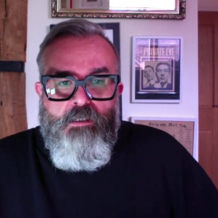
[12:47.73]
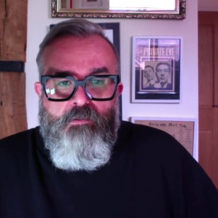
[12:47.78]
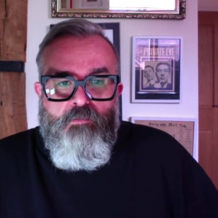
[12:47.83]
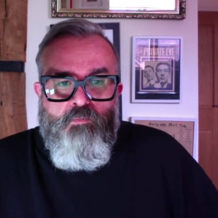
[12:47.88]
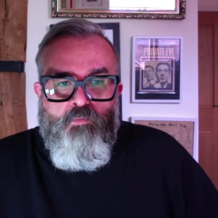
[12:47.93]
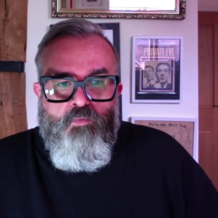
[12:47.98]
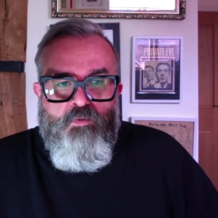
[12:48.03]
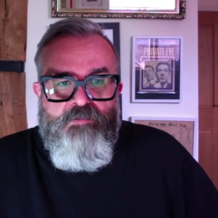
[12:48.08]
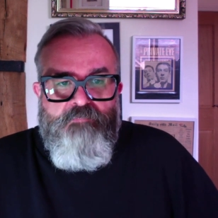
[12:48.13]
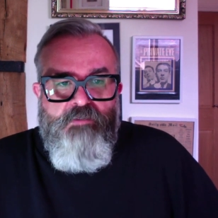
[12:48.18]

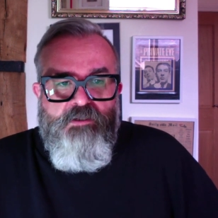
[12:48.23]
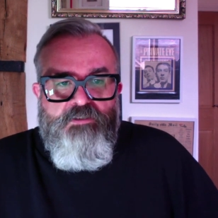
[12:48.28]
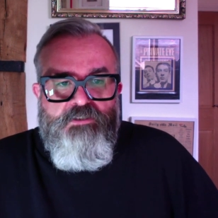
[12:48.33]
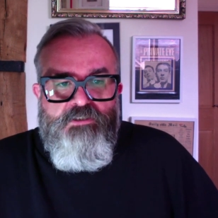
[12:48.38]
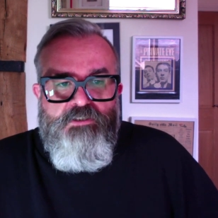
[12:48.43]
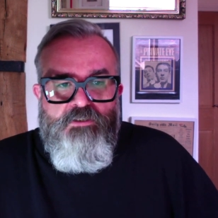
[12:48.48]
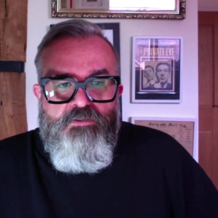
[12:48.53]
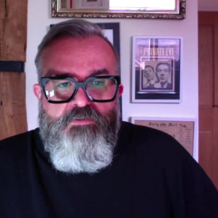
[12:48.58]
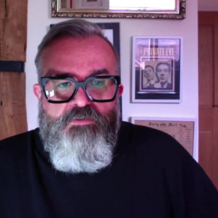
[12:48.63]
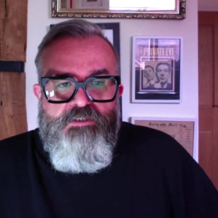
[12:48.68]
We must
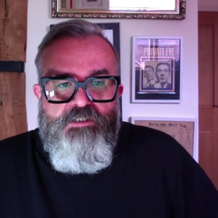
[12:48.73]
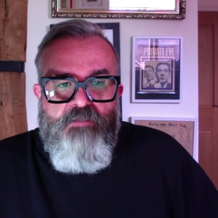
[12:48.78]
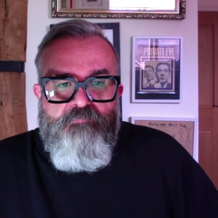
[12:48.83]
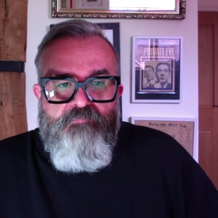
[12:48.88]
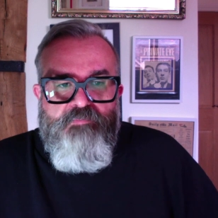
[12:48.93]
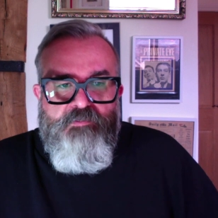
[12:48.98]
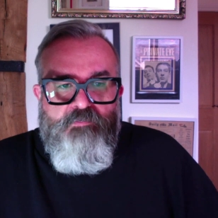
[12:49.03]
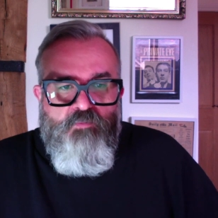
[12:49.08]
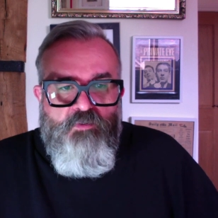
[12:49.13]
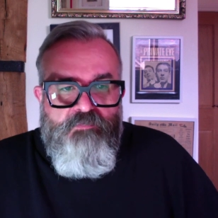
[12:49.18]
do
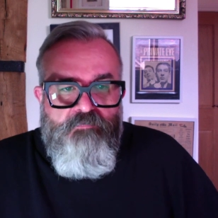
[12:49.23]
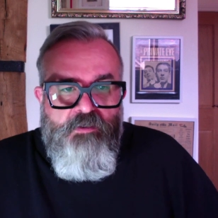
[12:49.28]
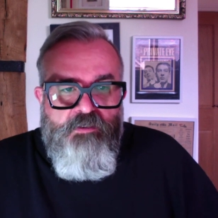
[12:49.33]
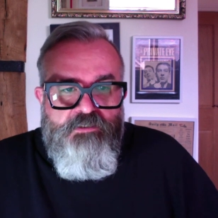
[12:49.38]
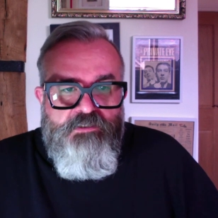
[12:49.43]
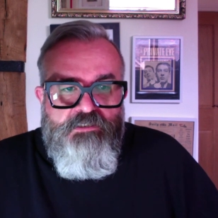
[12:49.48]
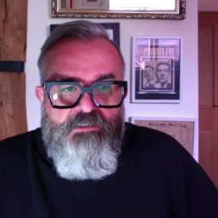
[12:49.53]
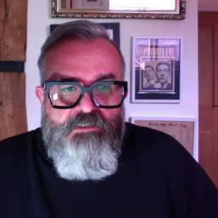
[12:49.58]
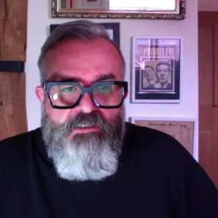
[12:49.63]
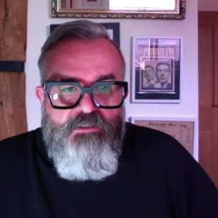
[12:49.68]

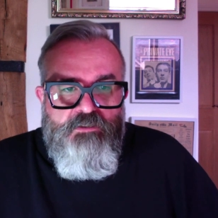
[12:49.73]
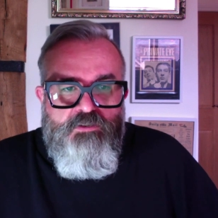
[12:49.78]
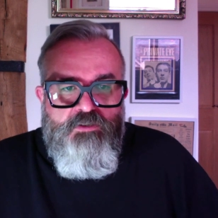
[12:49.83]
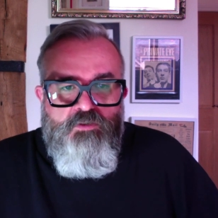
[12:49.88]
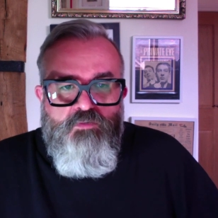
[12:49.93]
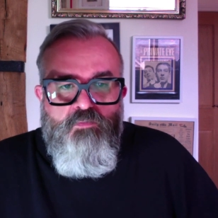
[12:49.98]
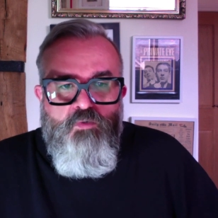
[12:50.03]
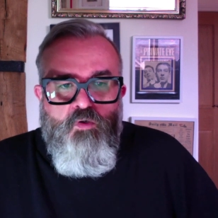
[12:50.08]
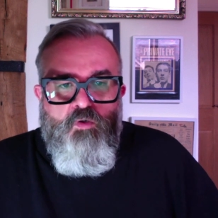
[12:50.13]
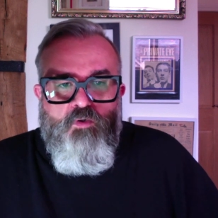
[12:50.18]

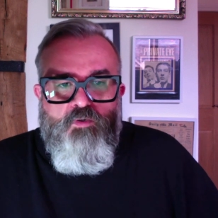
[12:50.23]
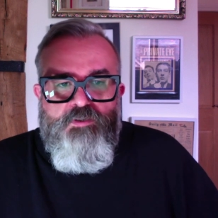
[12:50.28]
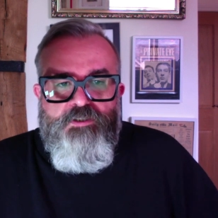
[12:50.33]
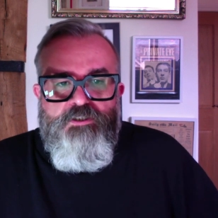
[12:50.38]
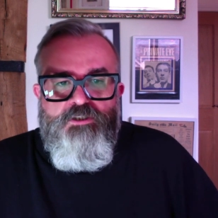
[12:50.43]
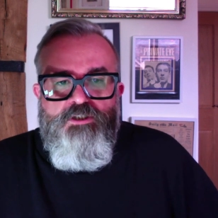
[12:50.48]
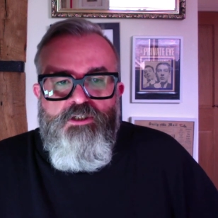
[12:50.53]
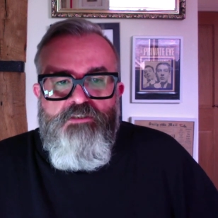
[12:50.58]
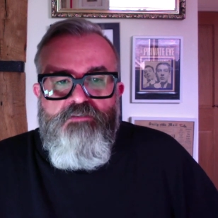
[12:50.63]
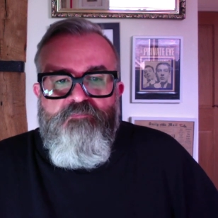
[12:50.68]
more than
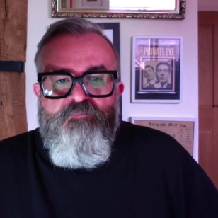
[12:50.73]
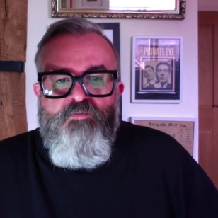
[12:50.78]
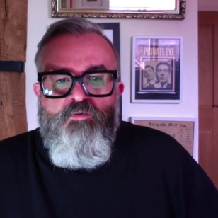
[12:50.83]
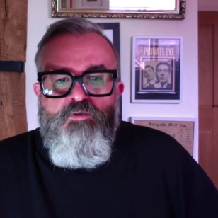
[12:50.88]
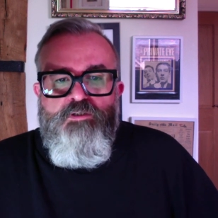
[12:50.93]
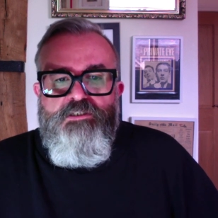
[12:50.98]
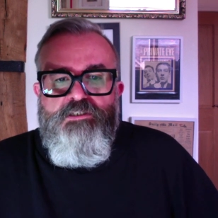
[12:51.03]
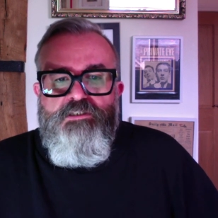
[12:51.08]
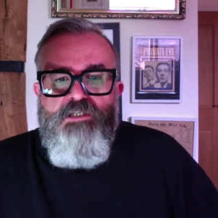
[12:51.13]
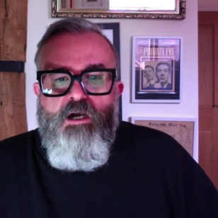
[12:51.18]
just
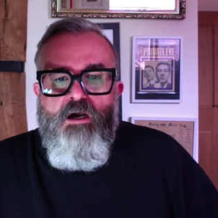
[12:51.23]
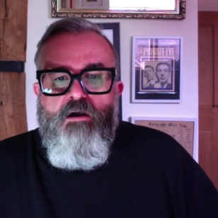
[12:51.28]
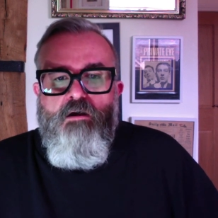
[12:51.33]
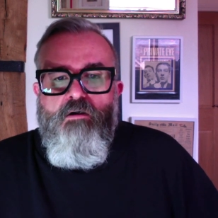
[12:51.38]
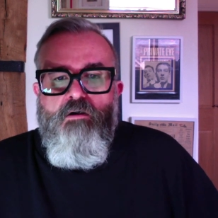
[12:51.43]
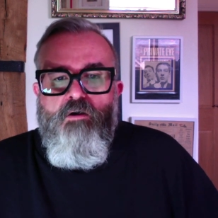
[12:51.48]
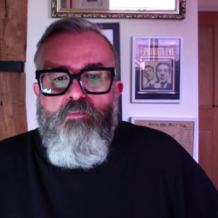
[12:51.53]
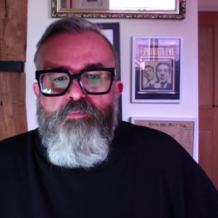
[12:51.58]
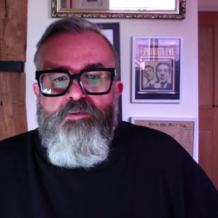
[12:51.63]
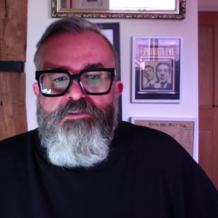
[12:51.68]
voice our
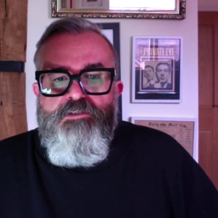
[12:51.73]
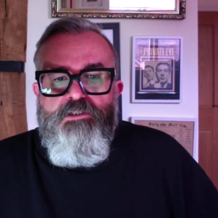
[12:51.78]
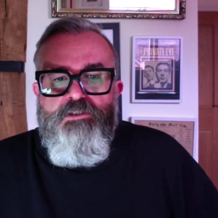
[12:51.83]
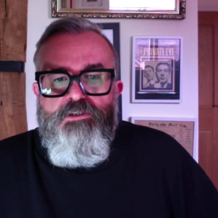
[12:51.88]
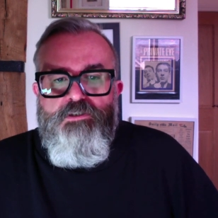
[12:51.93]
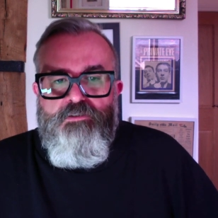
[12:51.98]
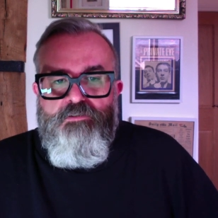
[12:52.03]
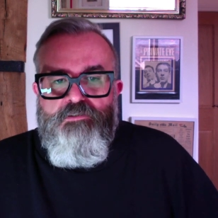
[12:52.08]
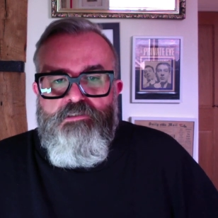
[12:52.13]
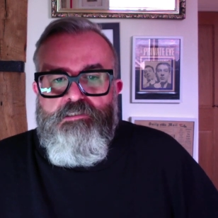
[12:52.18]

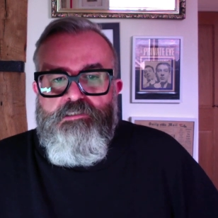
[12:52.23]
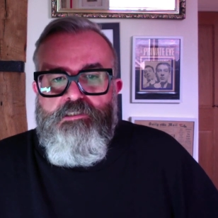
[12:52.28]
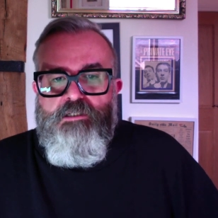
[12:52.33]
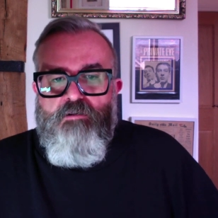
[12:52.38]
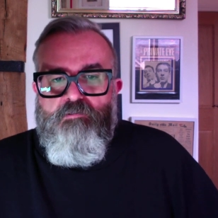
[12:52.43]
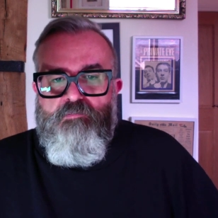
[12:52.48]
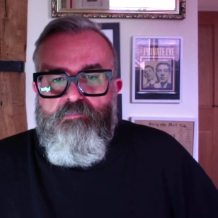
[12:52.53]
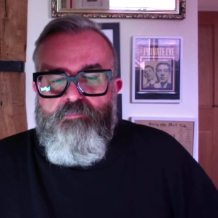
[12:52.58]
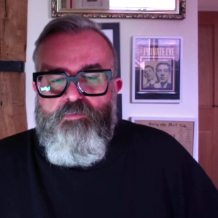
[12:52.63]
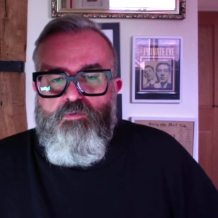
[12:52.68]
opposition to the
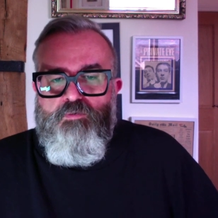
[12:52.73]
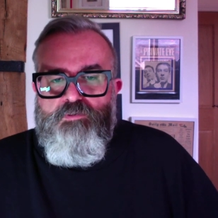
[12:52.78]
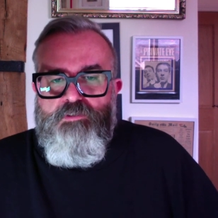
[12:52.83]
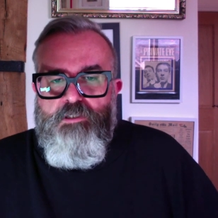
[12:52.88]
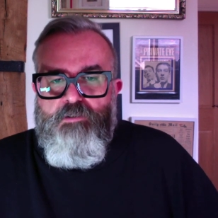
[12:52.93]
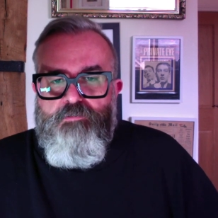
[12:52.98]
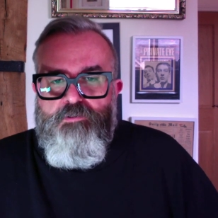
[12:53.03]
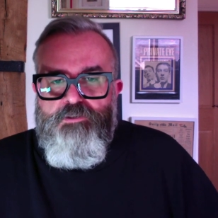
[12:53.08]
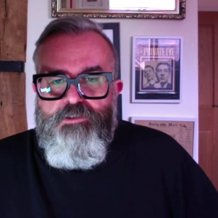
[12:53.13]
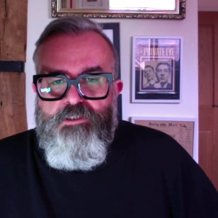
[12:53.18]
current board and
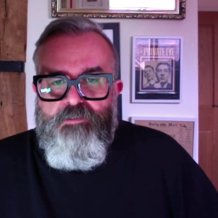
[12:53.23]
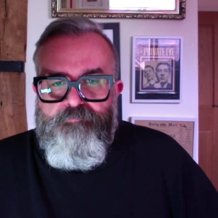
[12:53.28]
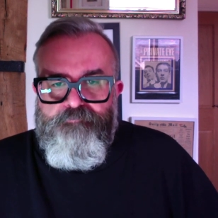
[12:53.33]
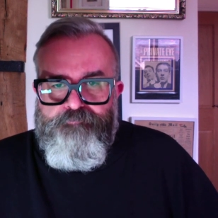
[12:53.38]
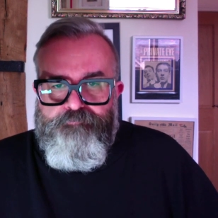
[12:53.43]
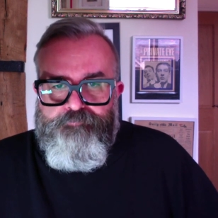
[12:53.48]
ownership.